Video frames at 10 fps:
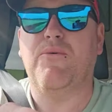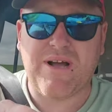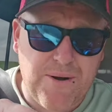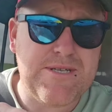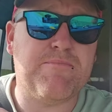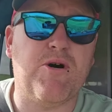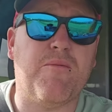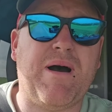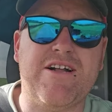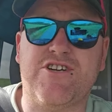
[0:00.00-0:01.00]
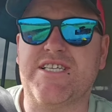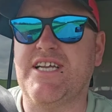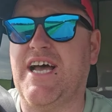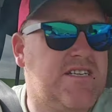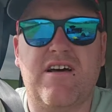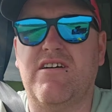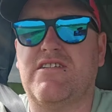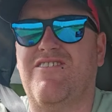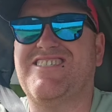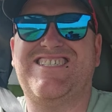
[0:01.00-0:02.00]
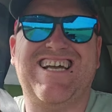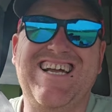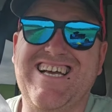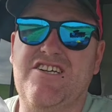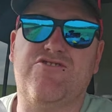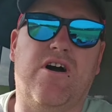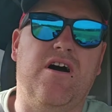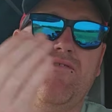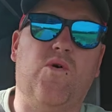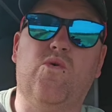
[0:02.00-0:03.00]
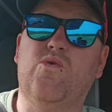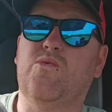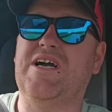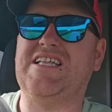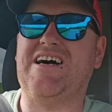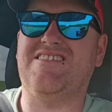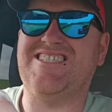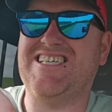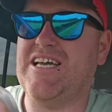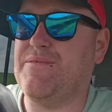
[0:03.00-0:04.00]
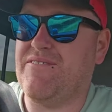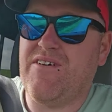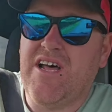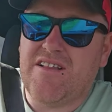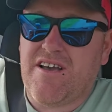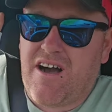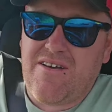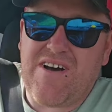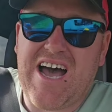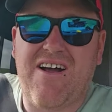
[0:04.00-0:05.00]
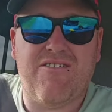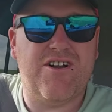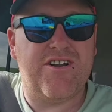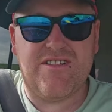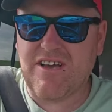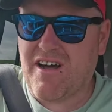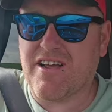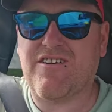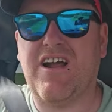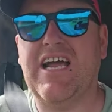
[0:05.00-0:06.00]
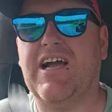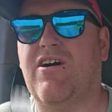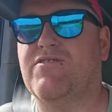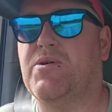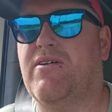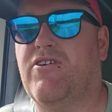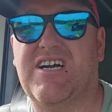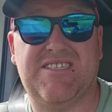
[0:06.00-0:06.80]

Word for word: We're going to Port Patrick today. It's a nice long scenic drive all the way down the sea with the Isle of Arran and the Isle of Craig off to our right.